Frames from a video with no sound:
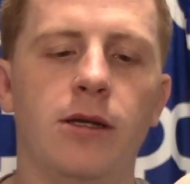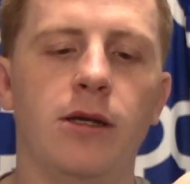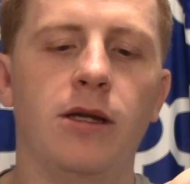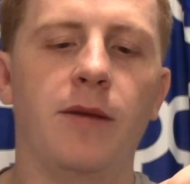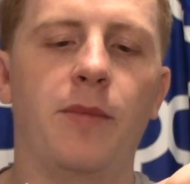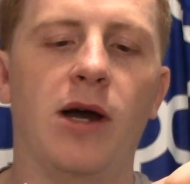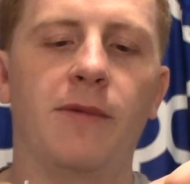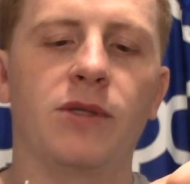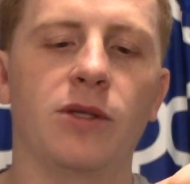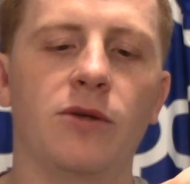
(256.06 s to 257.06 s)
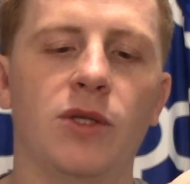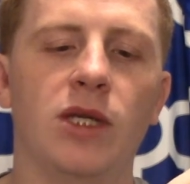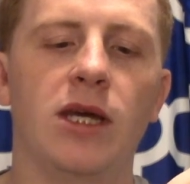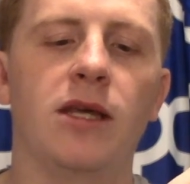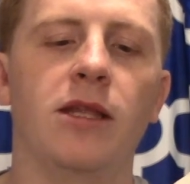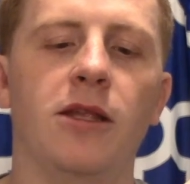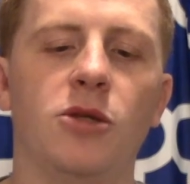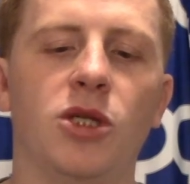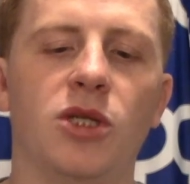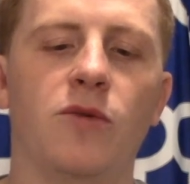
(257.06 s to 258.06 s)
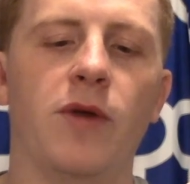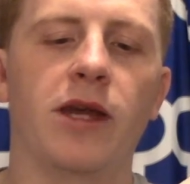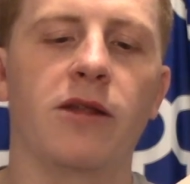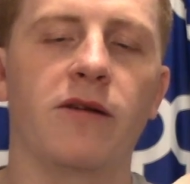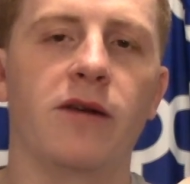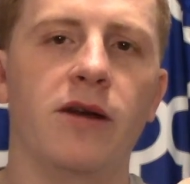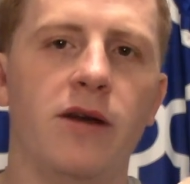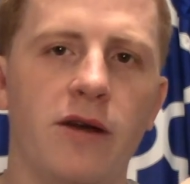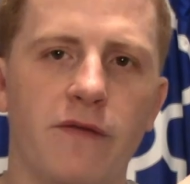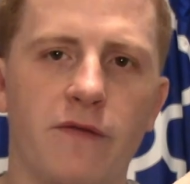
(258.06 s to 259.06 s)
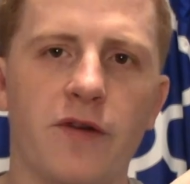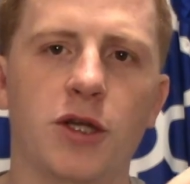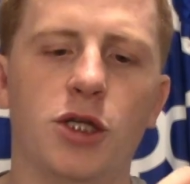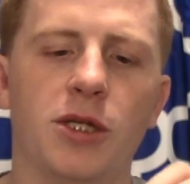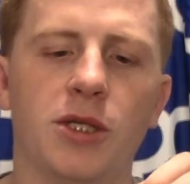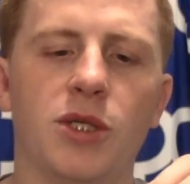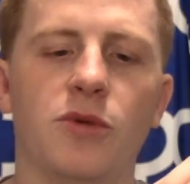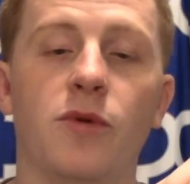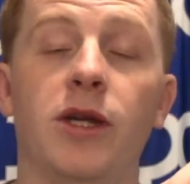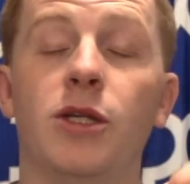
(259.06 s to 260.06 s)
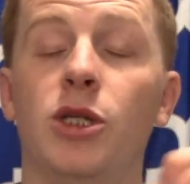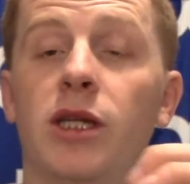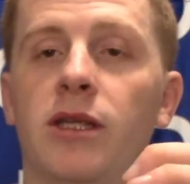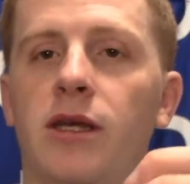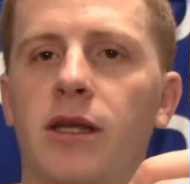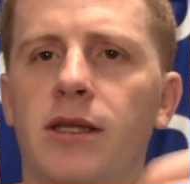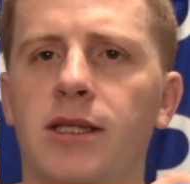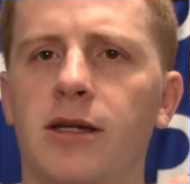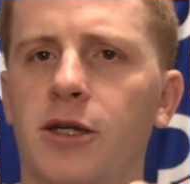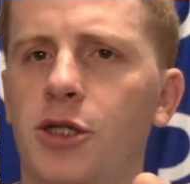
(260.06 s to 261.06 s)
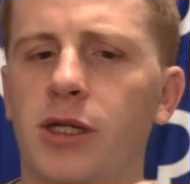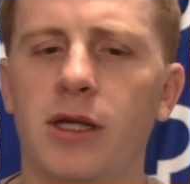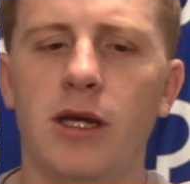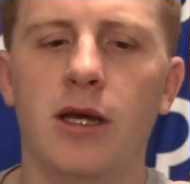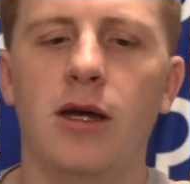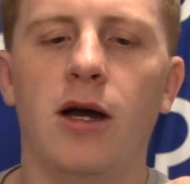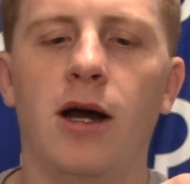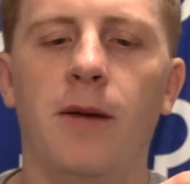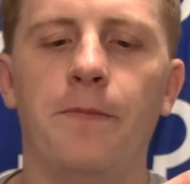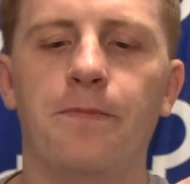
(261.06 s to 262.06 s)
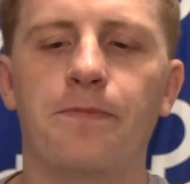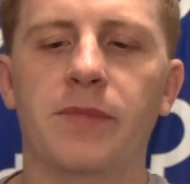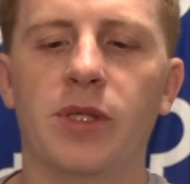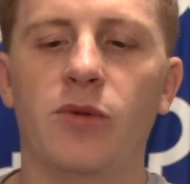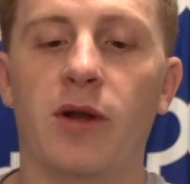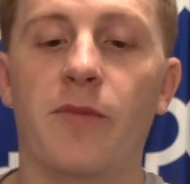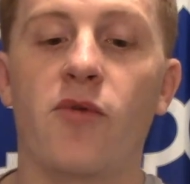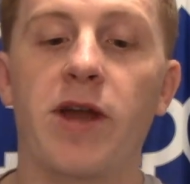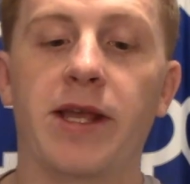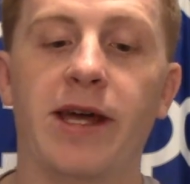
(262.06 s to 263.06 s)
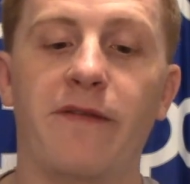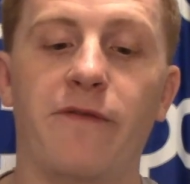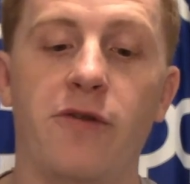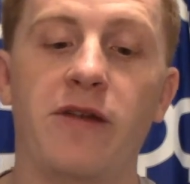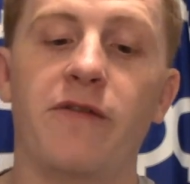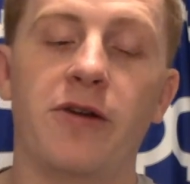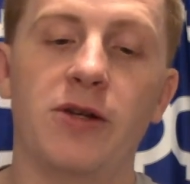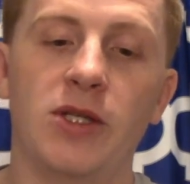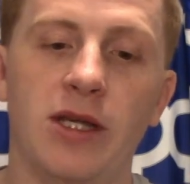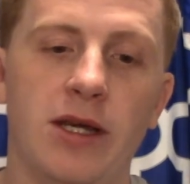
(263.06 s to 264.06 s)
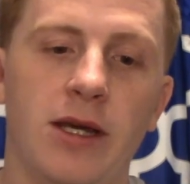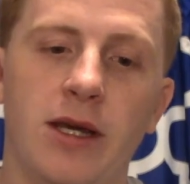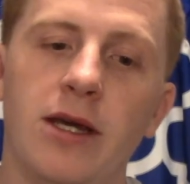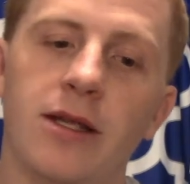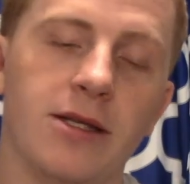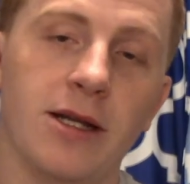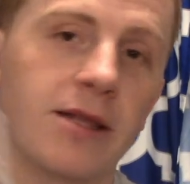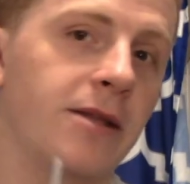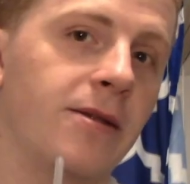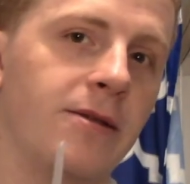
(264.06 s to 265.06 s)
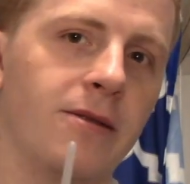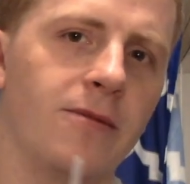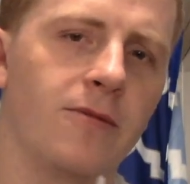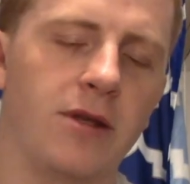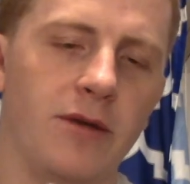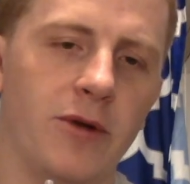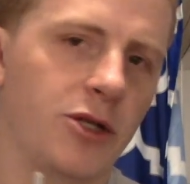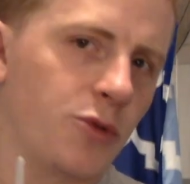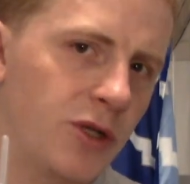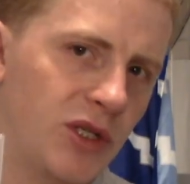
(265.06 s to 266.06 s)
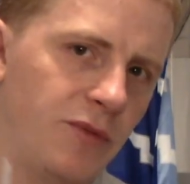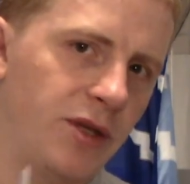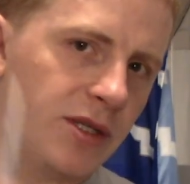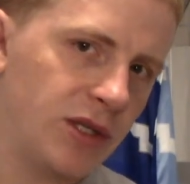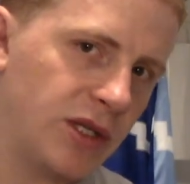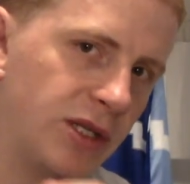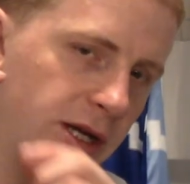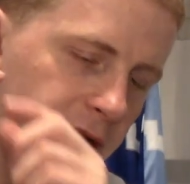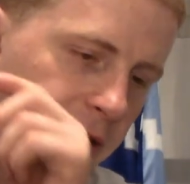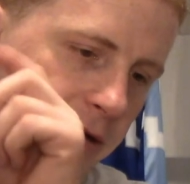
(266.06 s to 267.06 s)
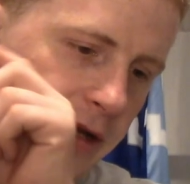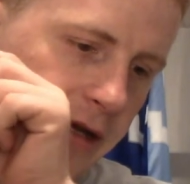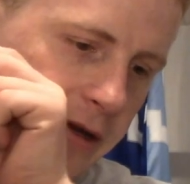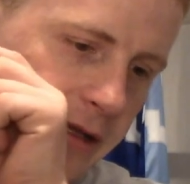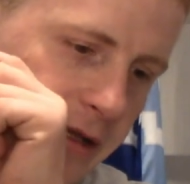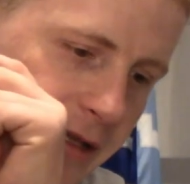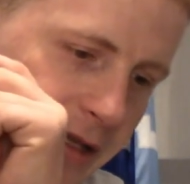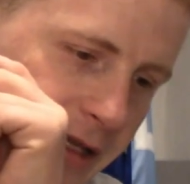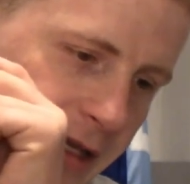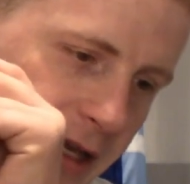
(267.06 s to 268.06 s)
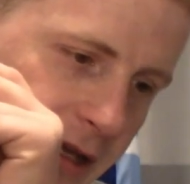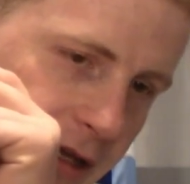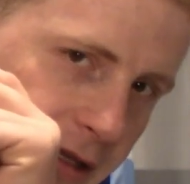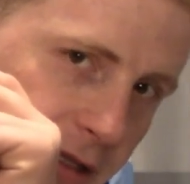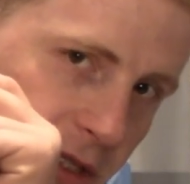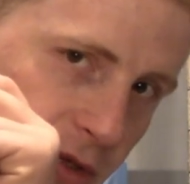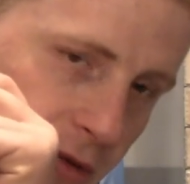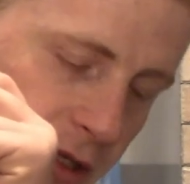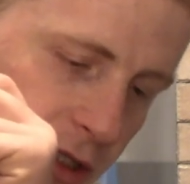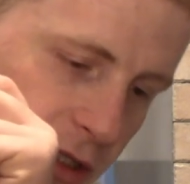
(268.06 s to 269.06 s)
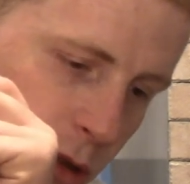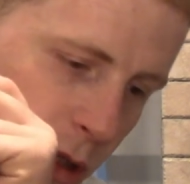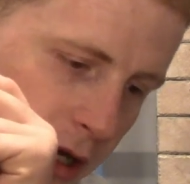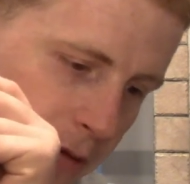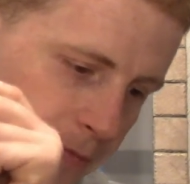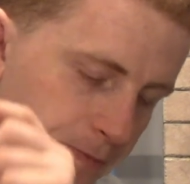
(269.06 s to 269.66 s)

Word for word: and it pops loose, then there's just the regular friction of the syringe and and the suction. Um, so you want to break that free first. There's nothing really much worse than being stuck in your ear and then you can't get the syringe to draw.